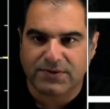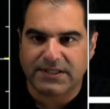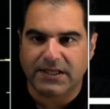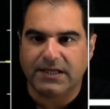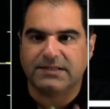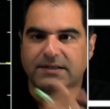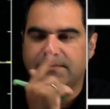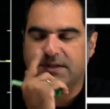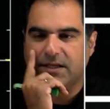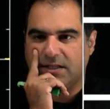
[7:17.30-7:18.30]
to see is
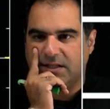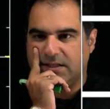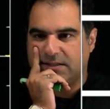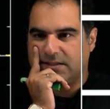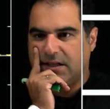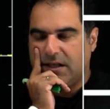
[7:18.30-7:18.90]
something like this.